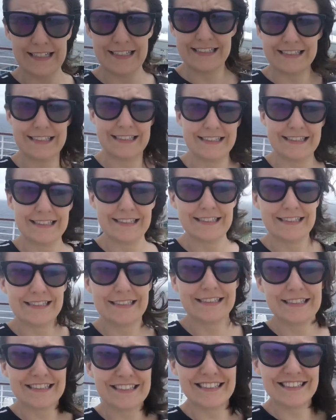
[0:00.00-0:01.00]
one of the
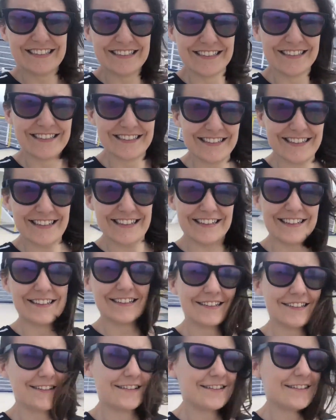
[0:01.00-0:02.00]
many pools on their
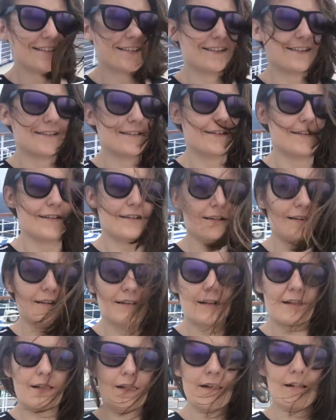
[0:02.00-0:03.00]
cruise ships, you can
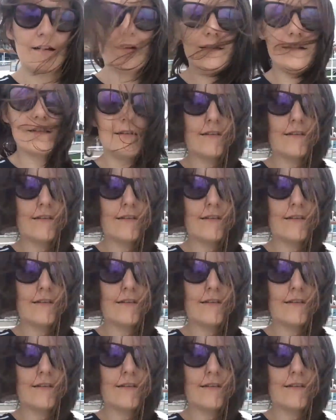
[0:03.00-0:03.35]
do that.